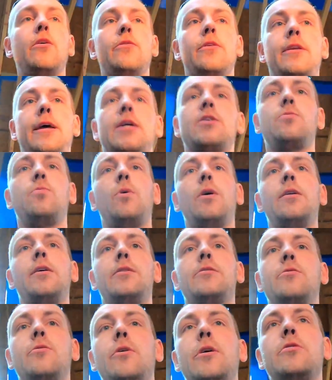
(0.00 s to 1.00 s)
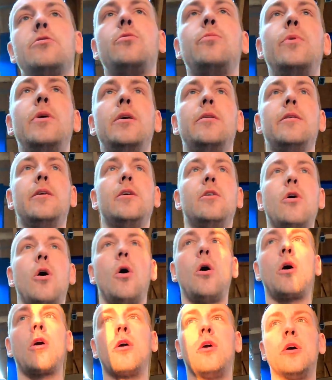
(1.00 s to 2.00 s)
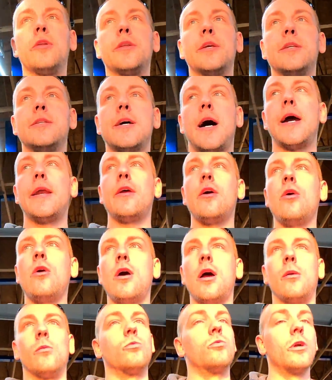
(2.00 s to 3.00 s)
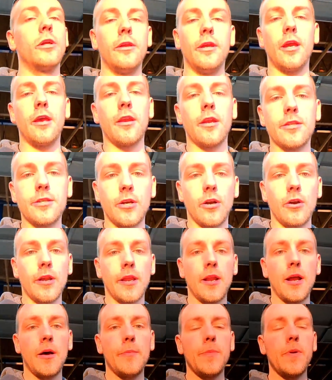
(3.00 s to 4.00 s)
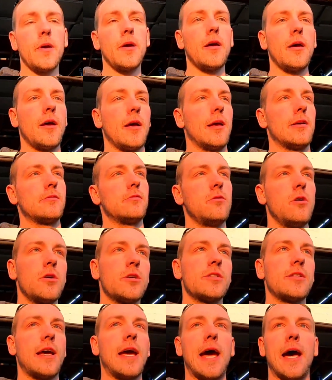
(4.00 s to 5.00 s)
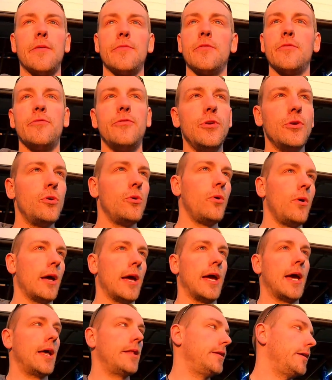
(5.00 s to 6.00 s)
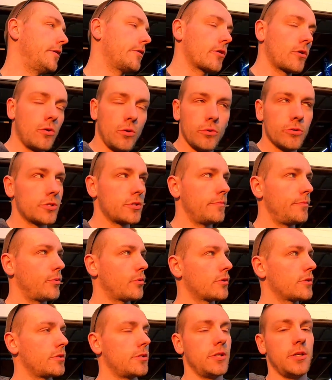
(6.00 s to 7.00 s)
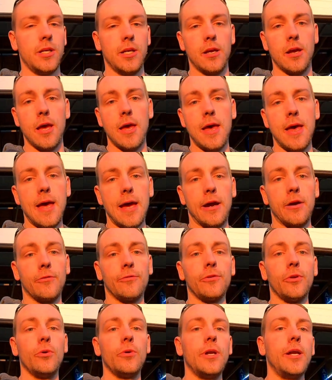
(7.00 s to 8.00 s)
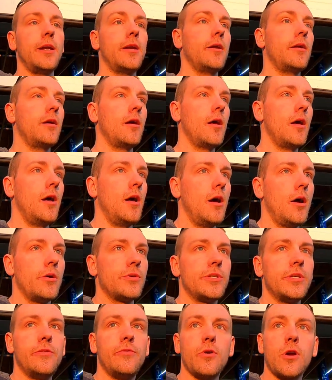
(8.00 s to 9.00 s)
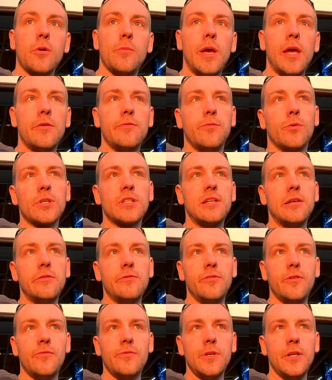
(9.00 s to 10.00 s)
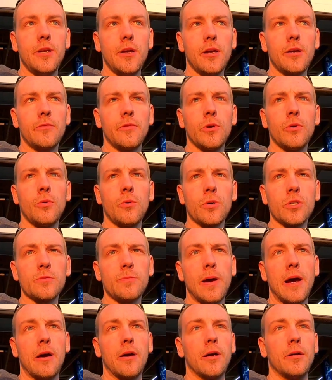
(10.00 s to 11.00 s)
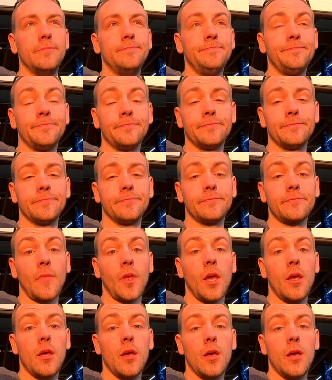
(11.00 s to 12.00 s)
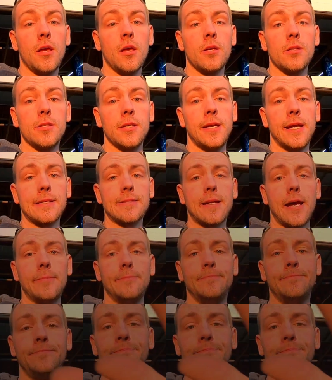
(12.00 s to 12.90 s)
The next one is going to be the car on the dyno. I'm really going to turn it up as long as I have the fuel and the intercooler supports the airflow needed. See if we can make 1,400, 1,500 real horsepower. See you next time.